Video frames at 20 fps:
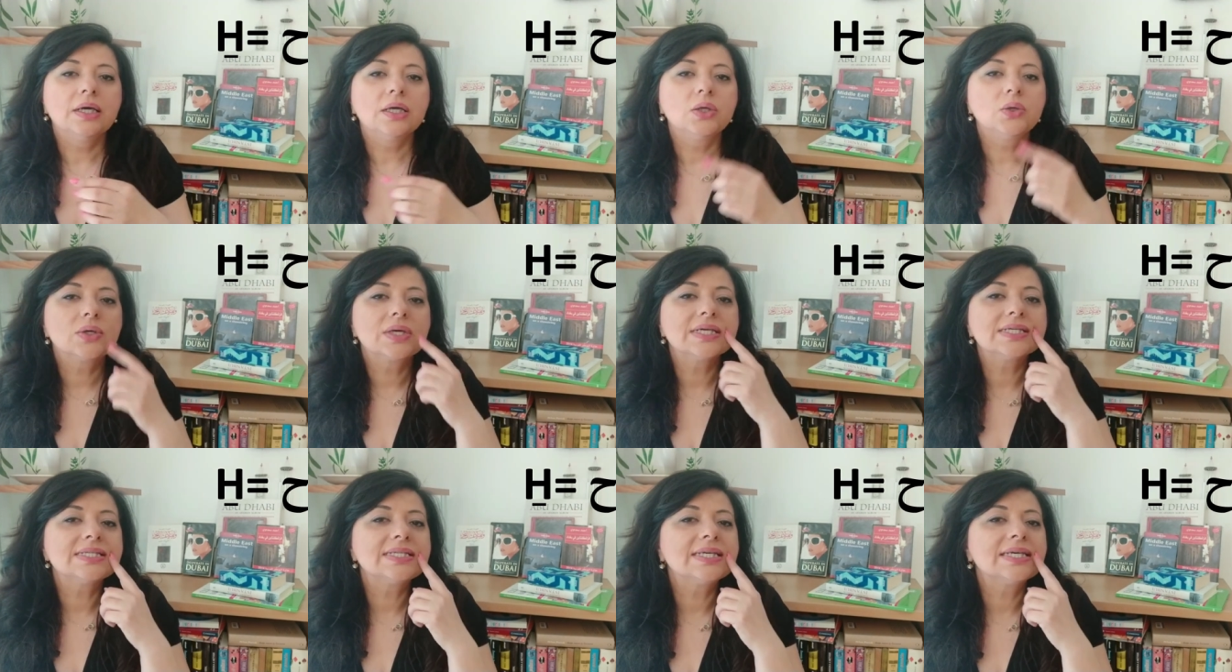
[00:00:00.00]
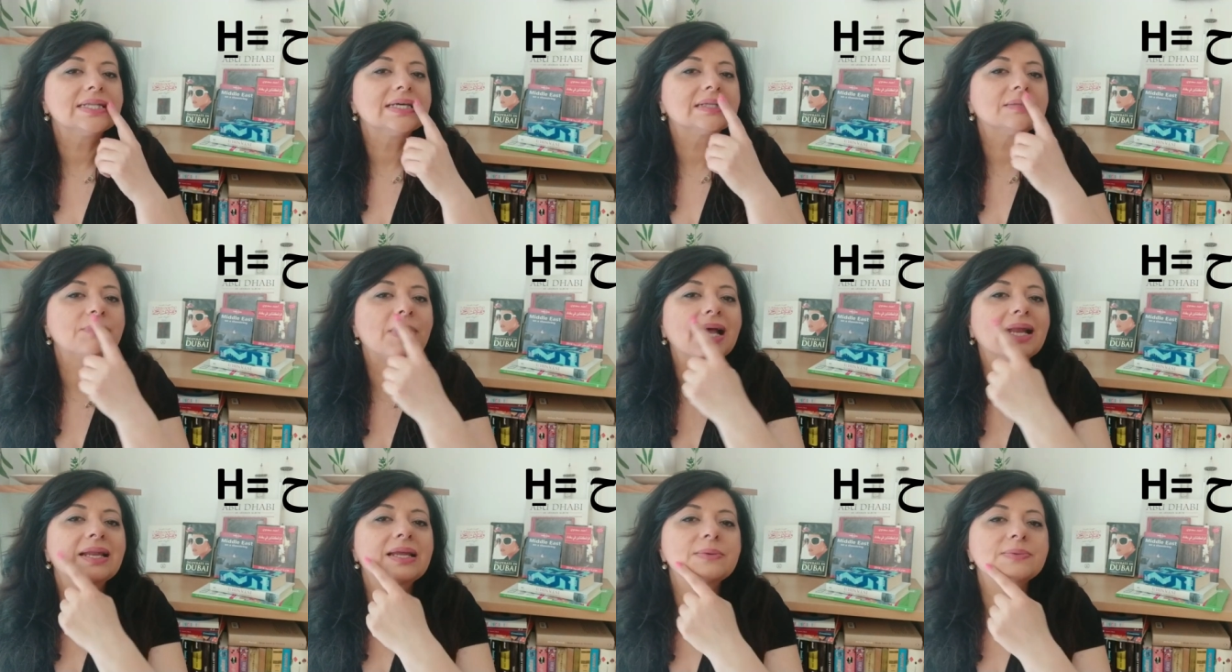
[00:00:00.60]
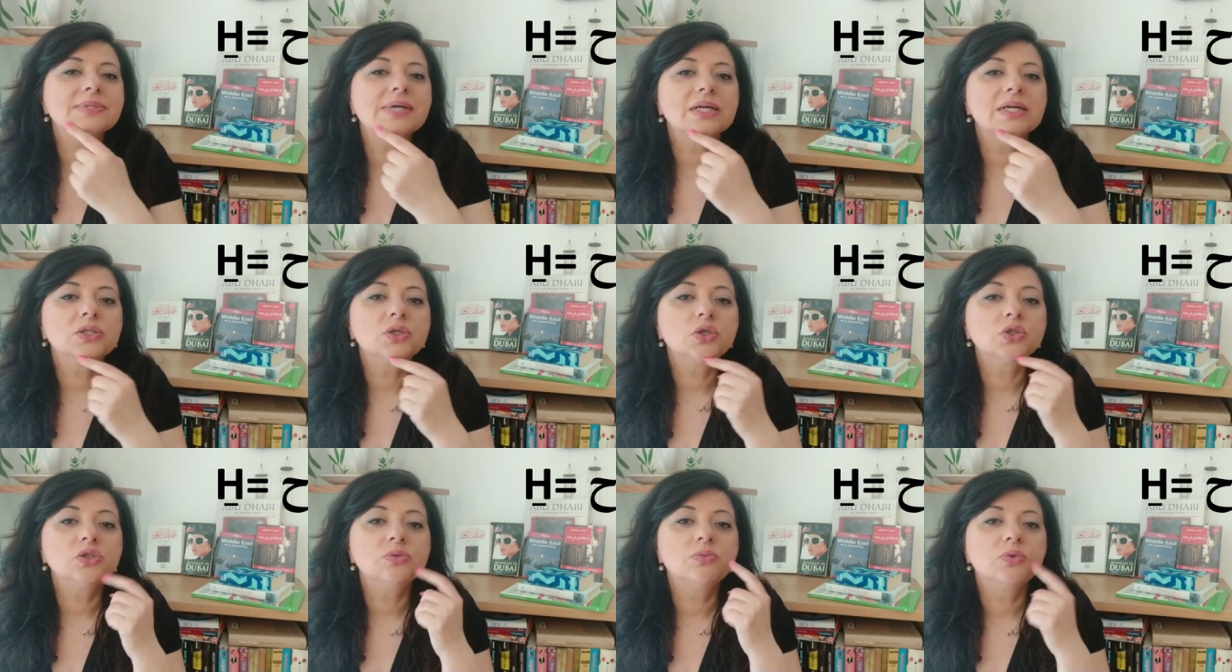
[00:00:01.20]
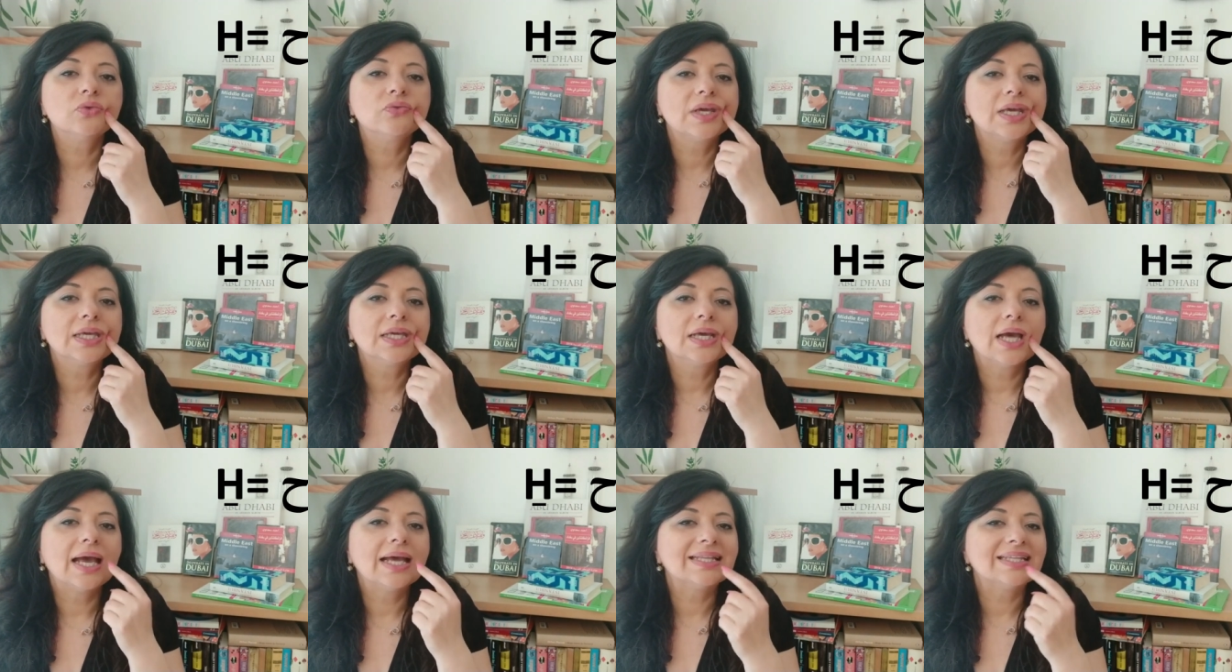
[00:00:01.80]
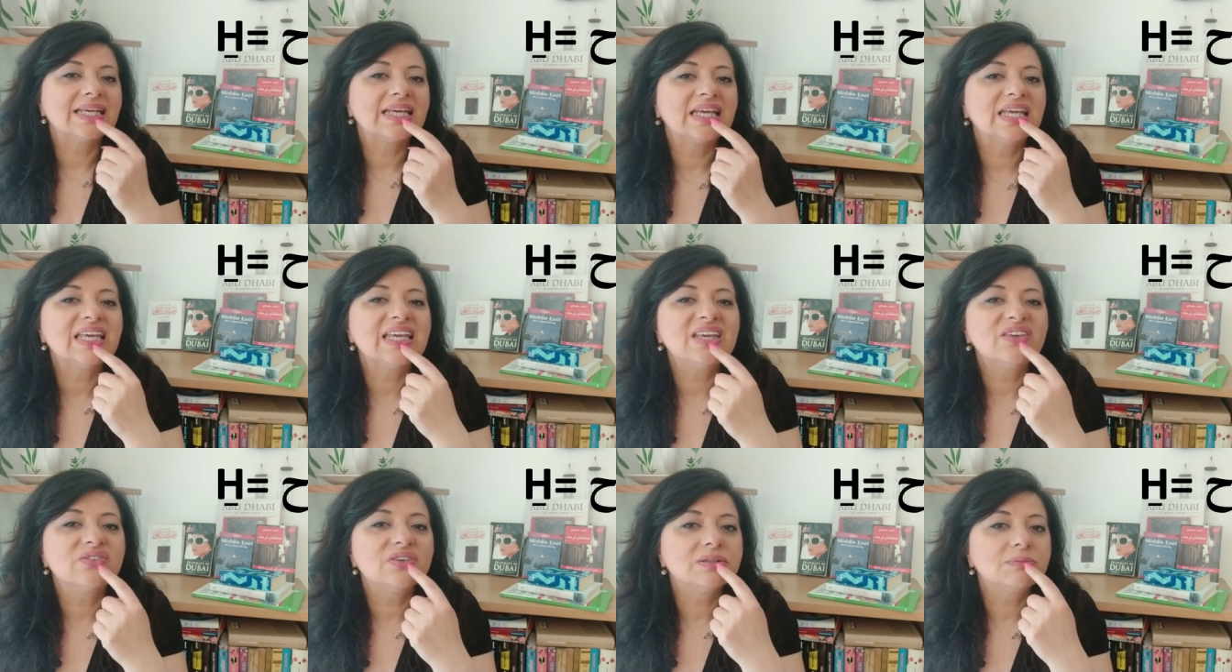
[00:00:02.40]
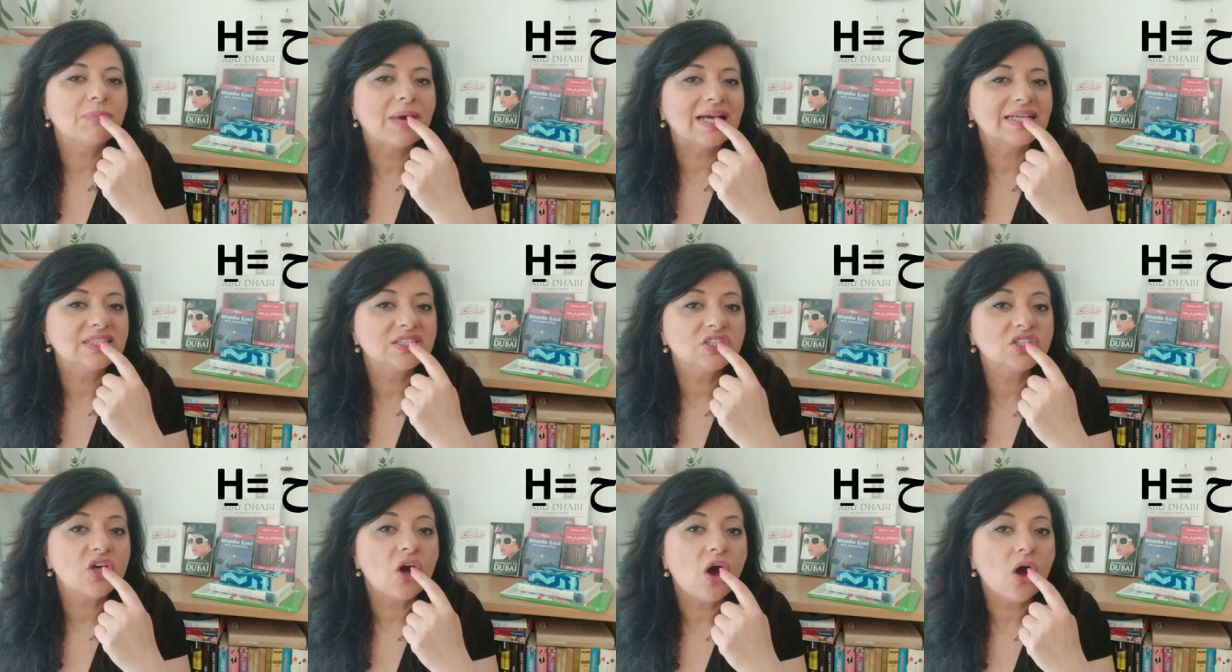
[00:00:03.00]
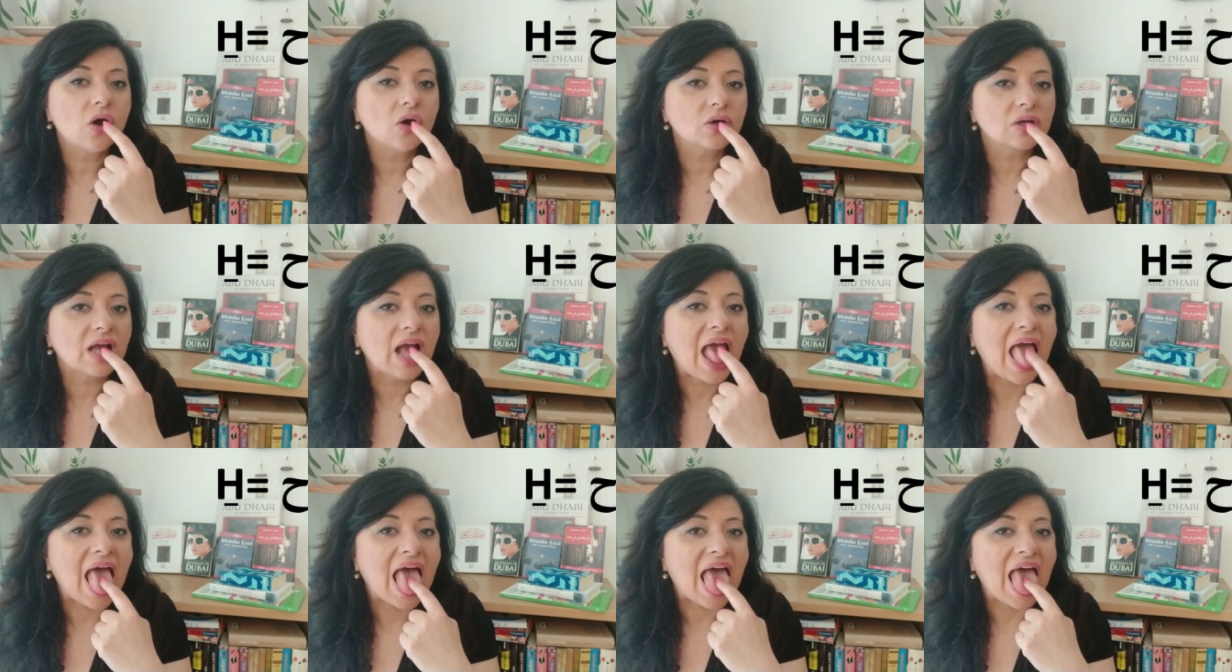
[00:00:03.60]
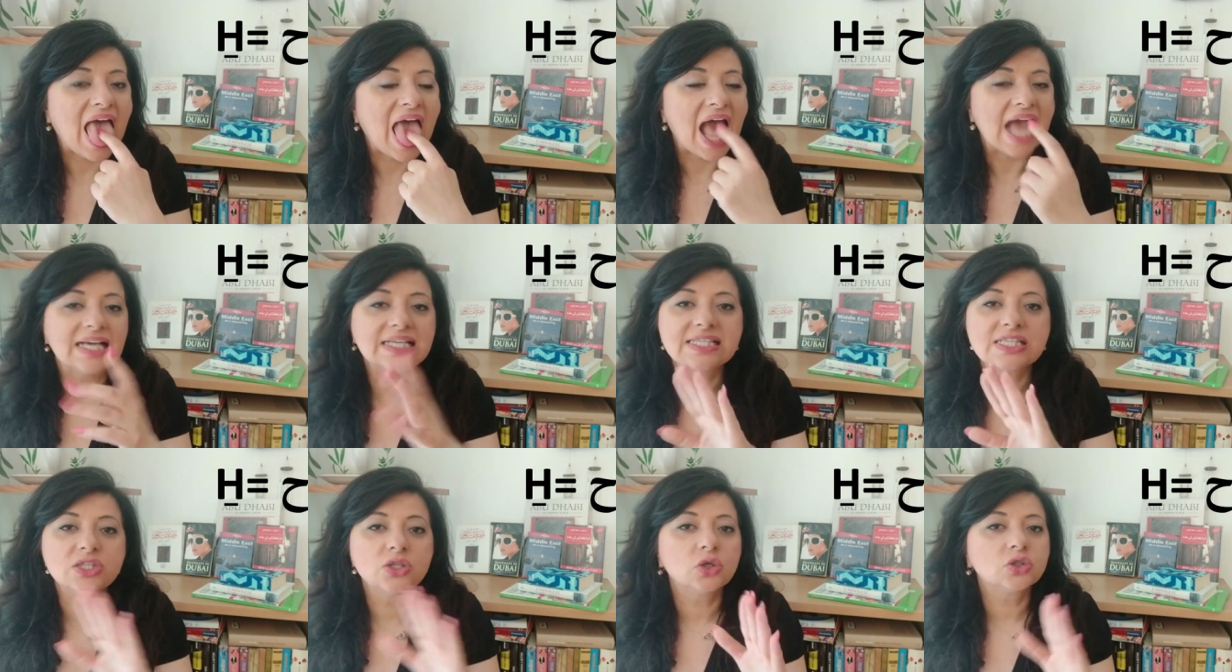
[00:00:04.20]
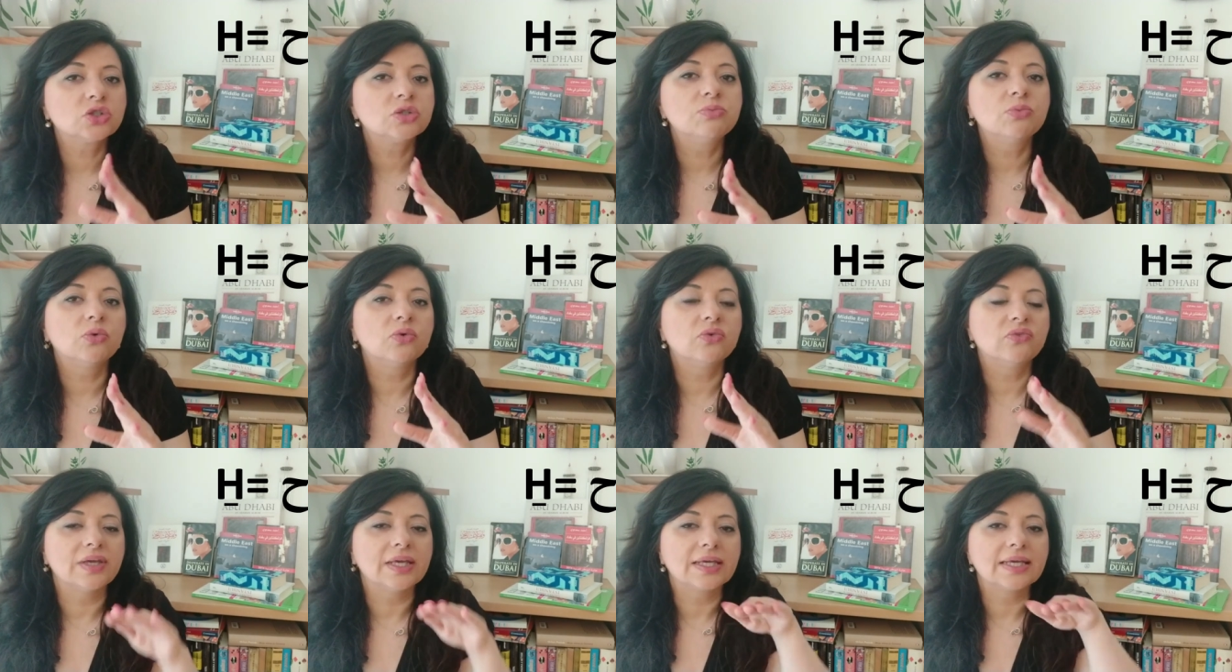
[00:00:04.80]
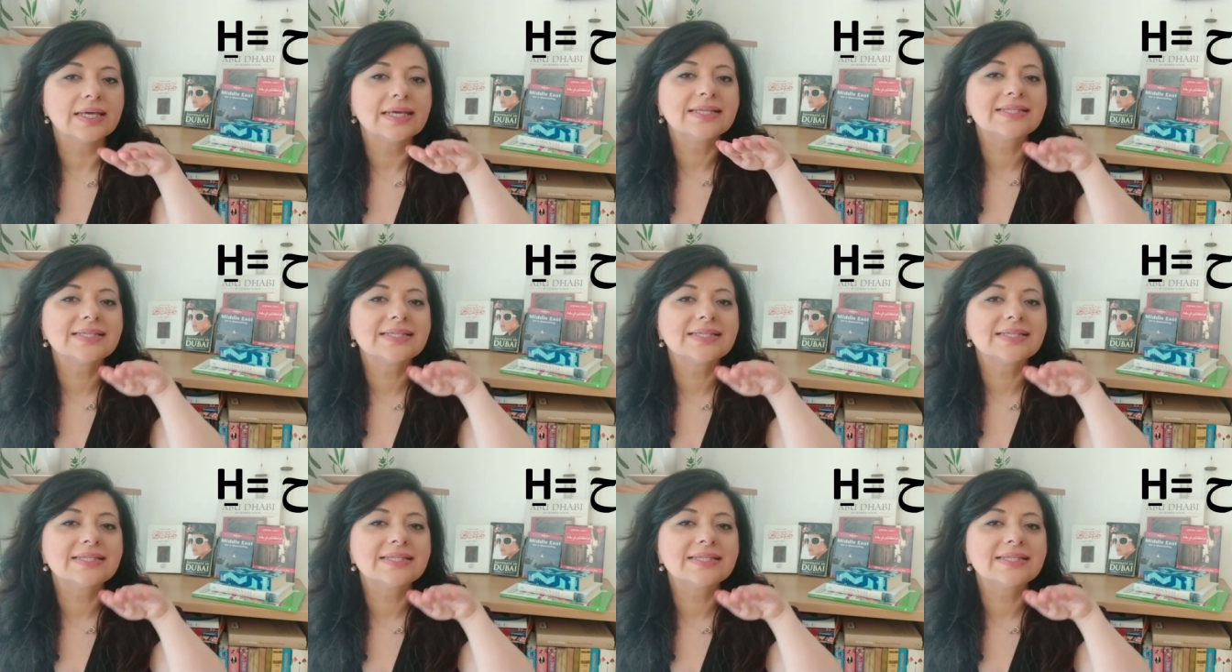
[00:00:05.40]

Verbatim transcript: You can see that my lips are not moving, and even my tongue is not moving.